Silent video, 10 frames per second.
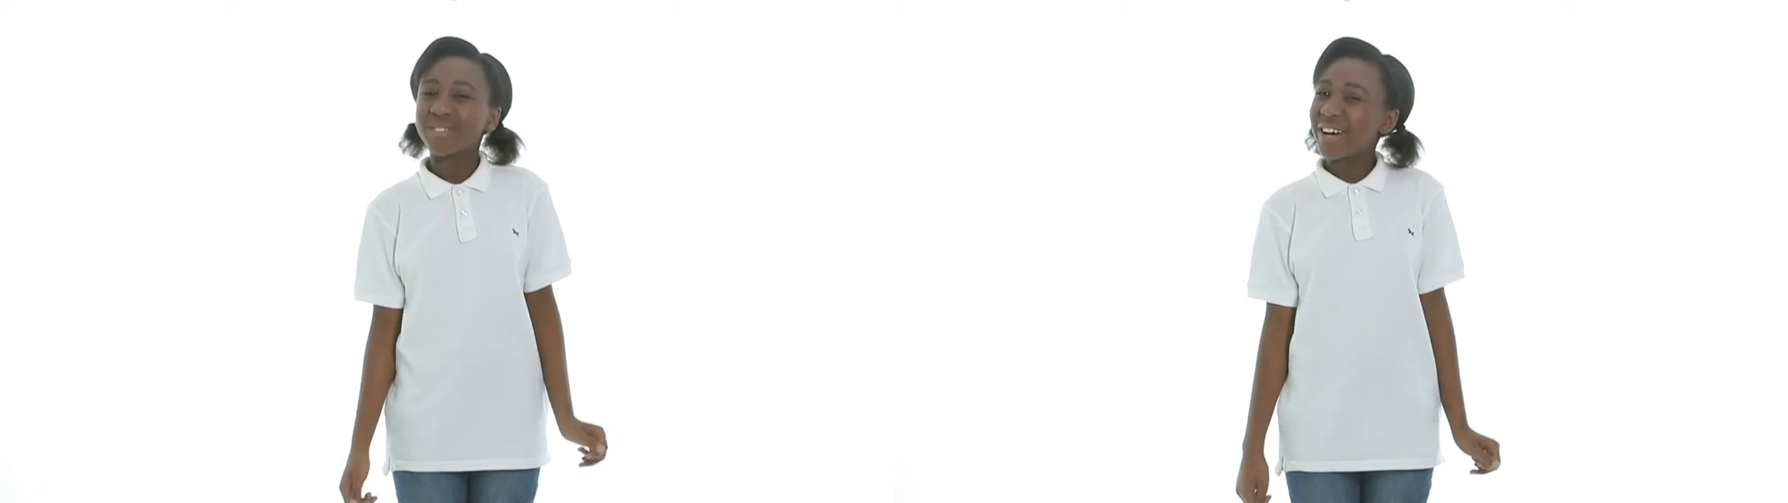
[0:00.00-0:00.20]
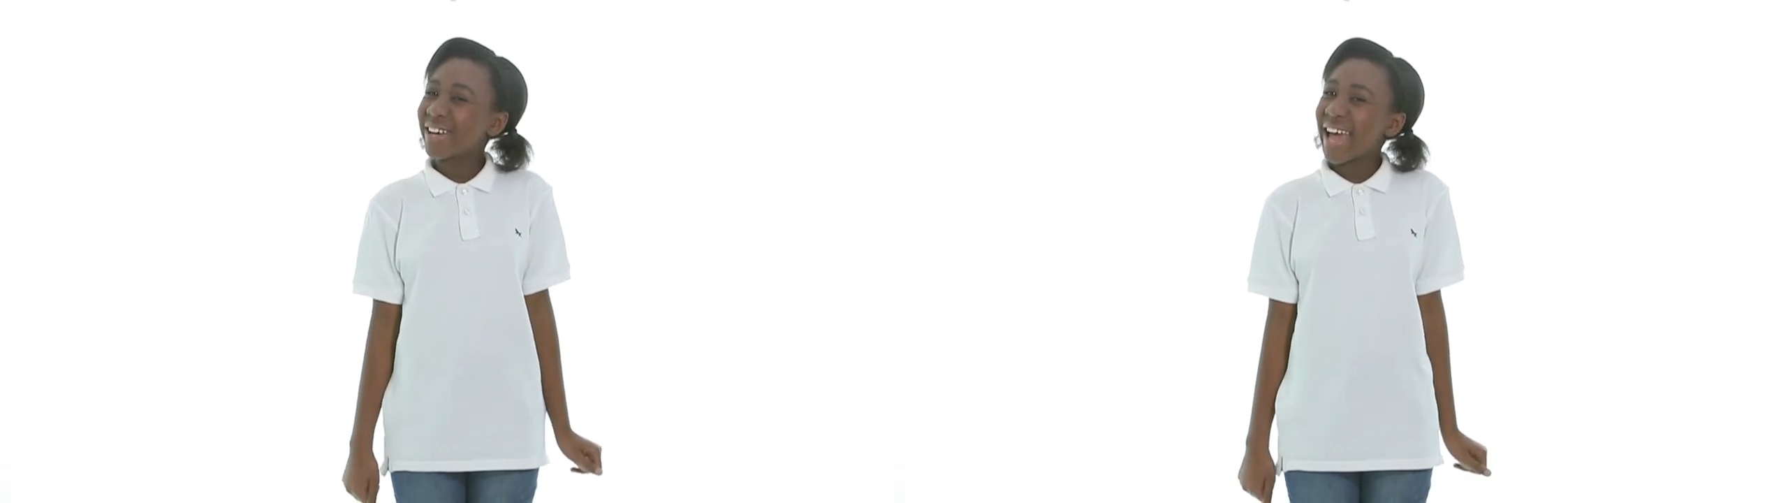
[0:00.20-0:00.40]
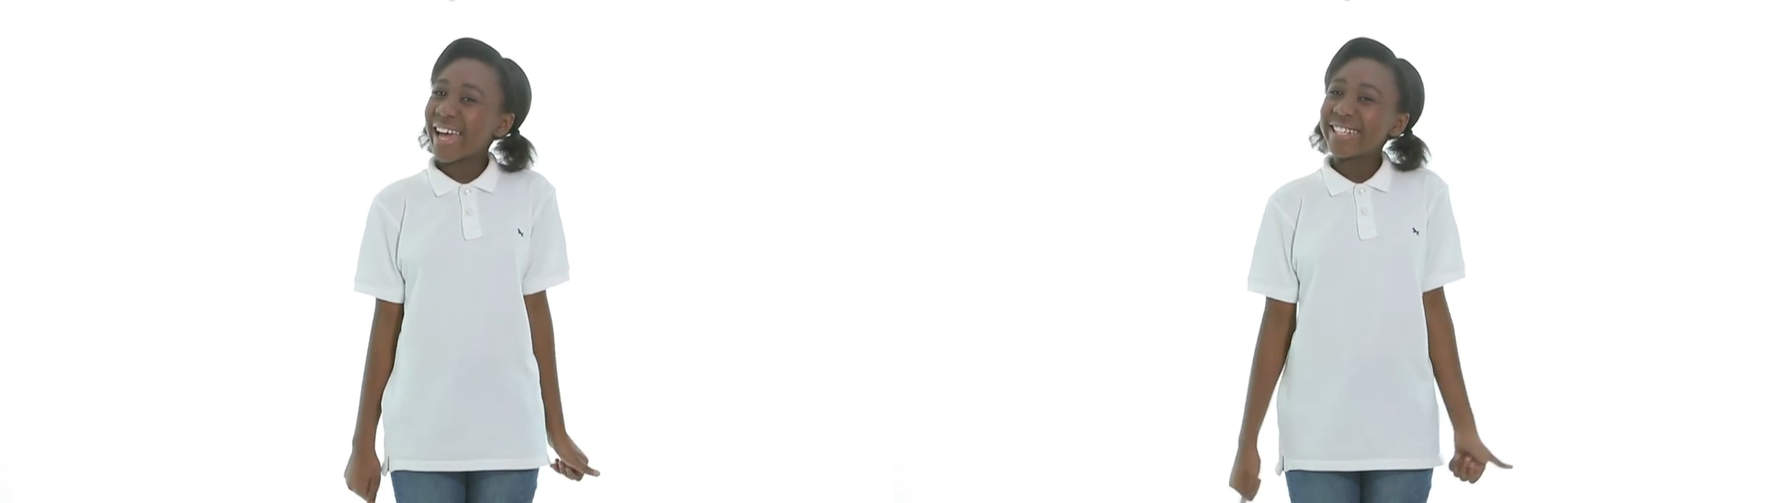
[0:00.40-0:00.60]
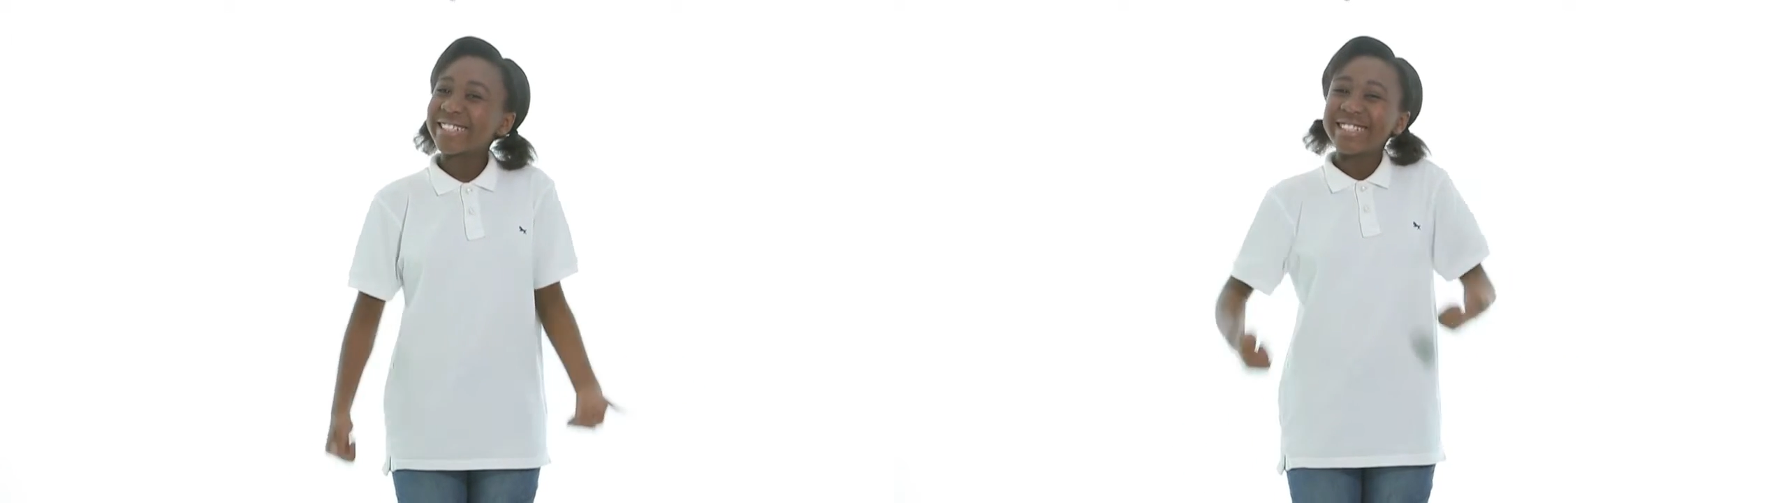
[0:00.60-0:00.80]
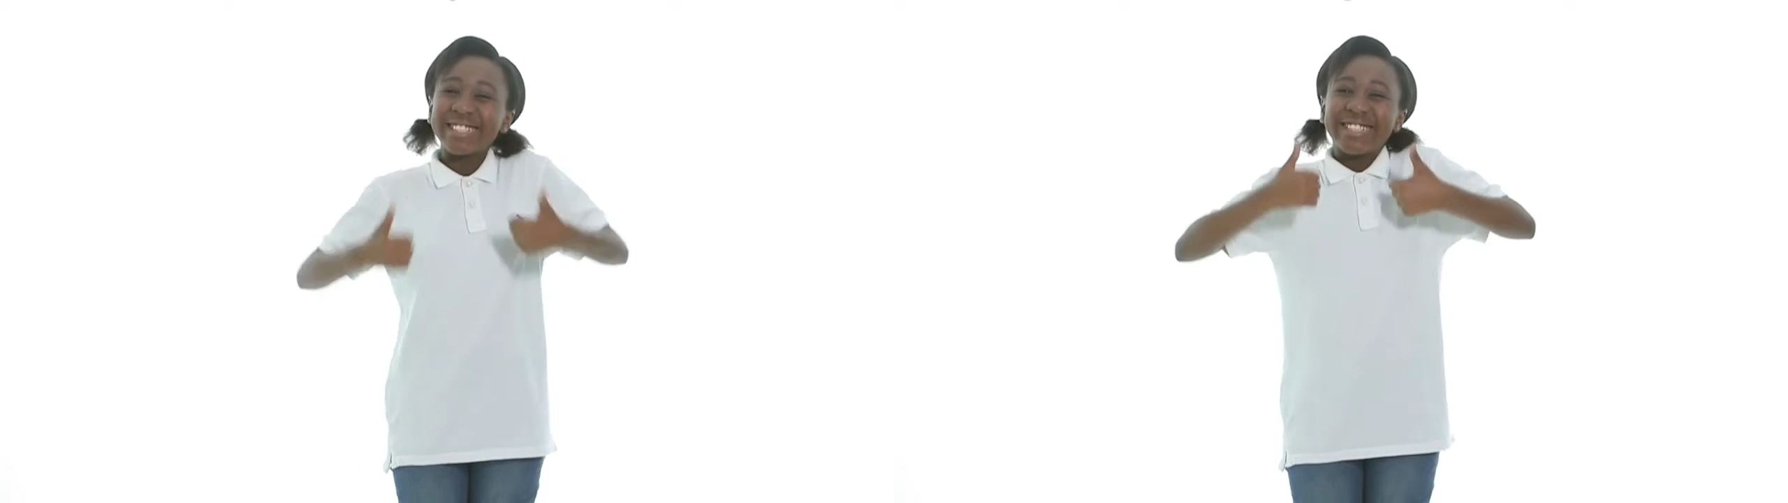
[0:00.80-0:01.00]

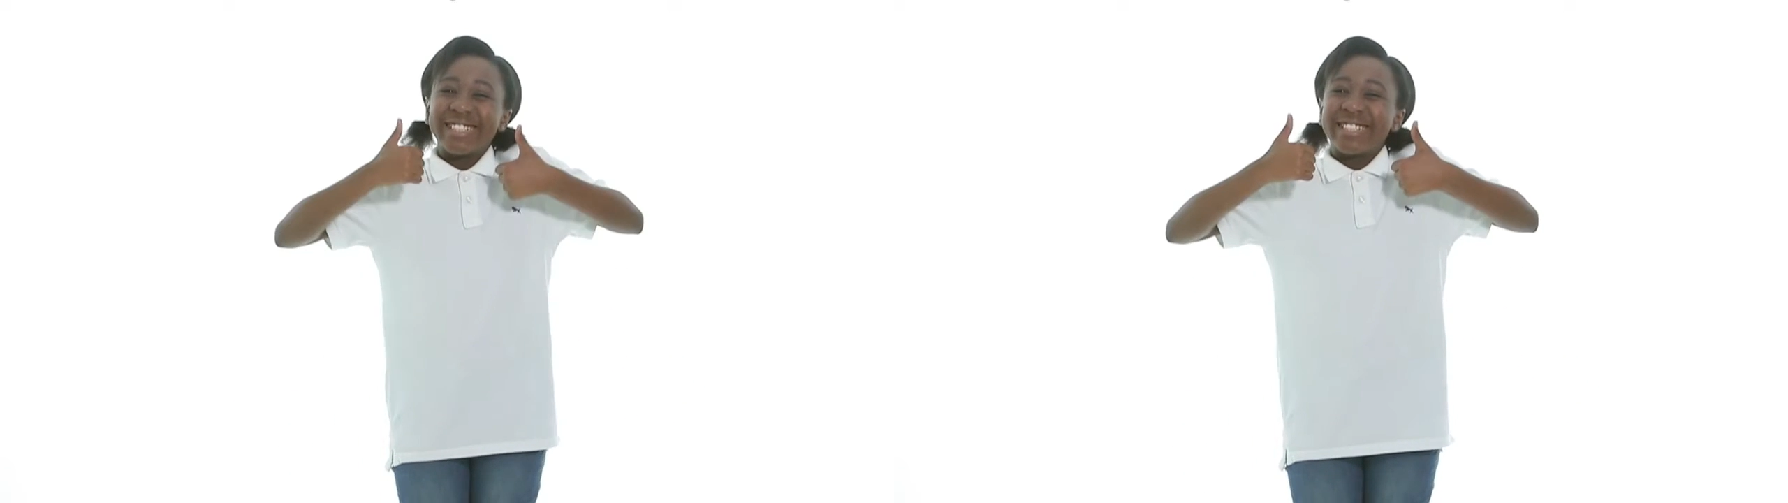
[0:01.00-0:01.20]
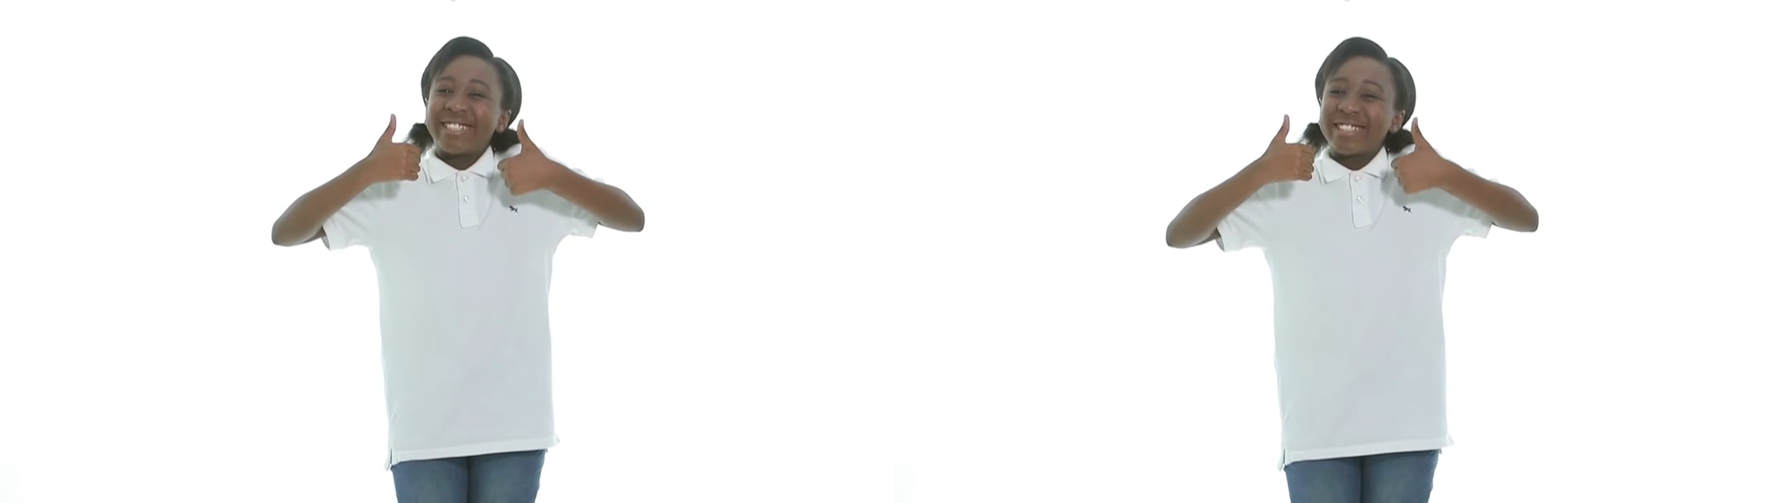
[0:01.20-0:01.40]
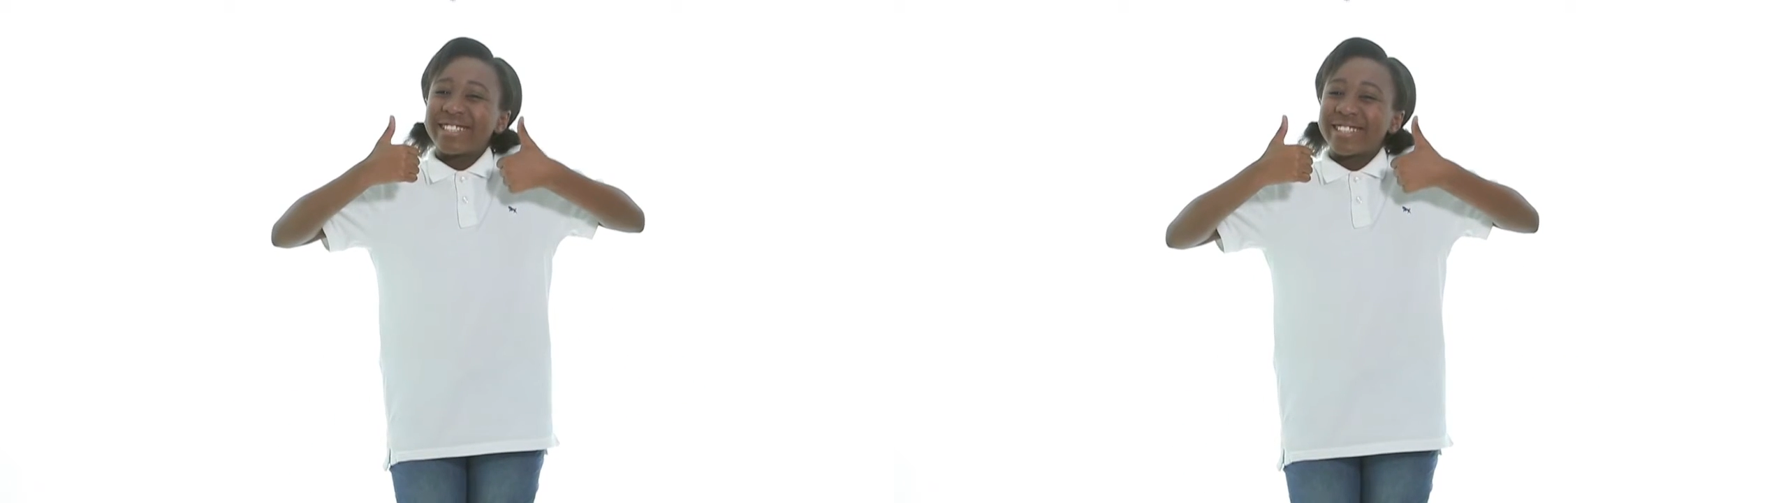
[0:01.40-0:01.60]
Okay? Good.